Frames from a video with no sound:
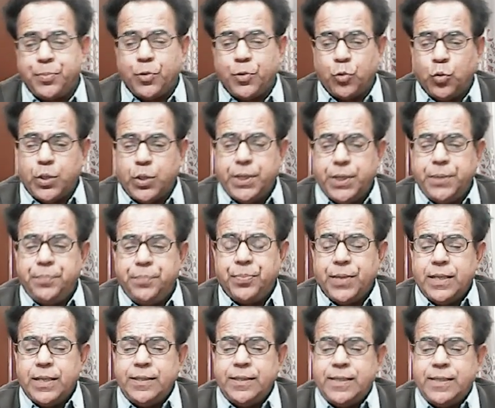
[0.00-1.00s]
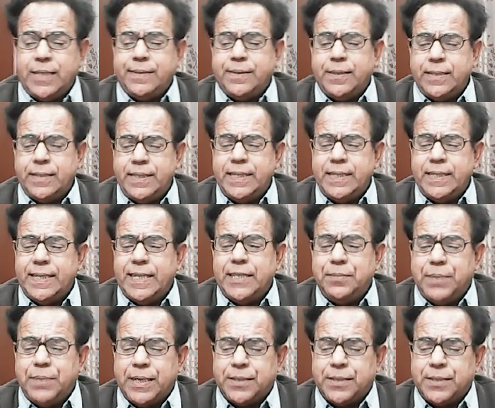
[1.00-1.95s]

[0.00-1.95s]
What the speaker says: Okay, just rearrangement,